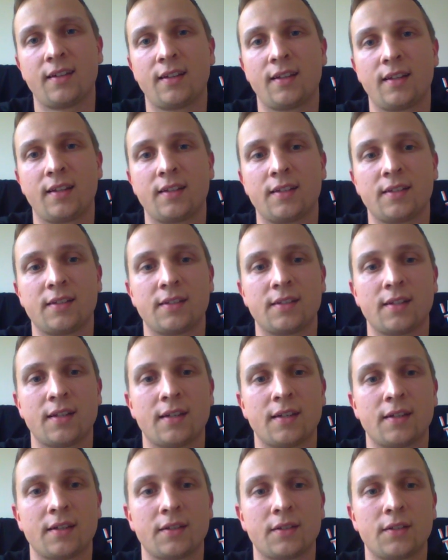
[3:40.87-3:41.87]
And
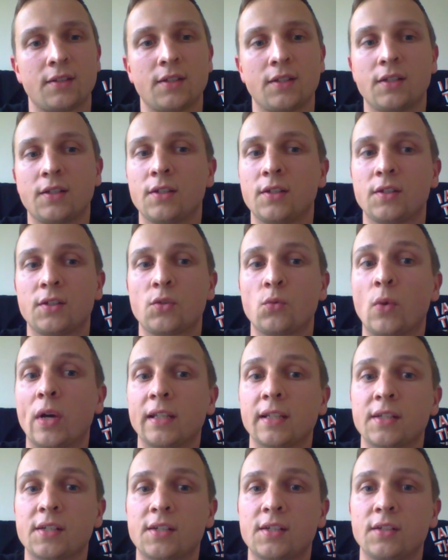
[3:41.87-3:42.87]
as well
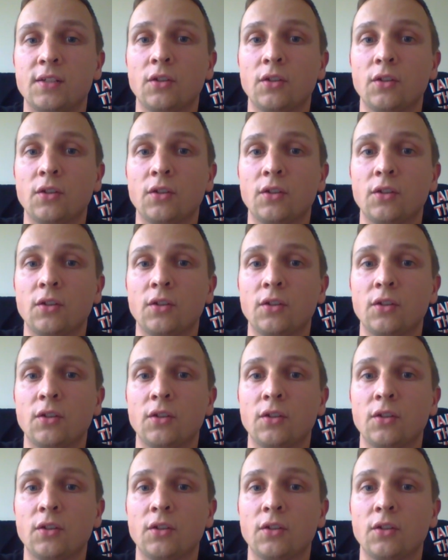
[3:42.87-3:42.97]
as